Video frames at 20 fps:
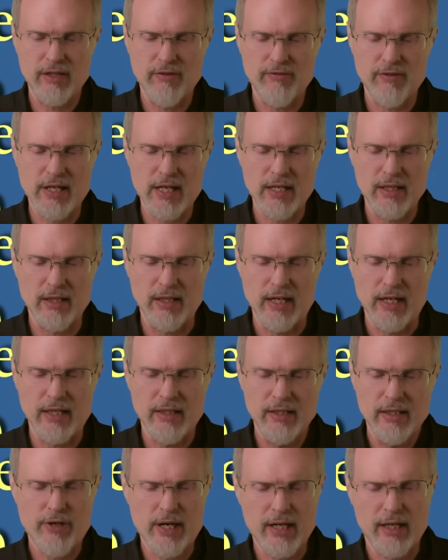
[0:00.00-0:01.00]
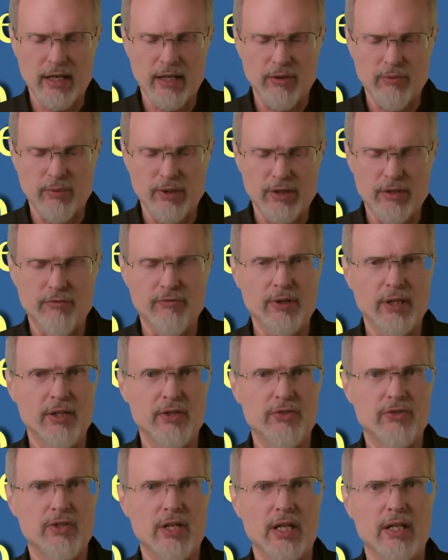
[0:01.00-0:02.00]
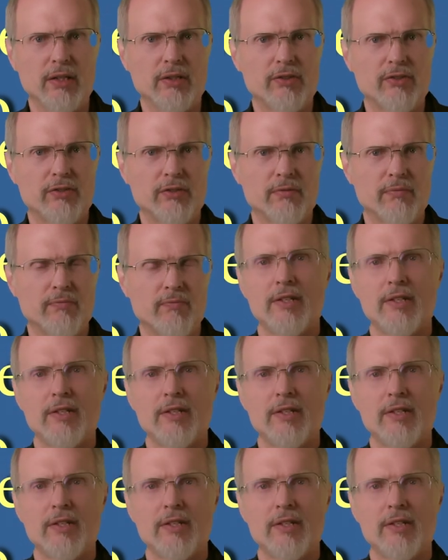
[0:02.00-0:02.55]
of Elah fighting with the Philistines.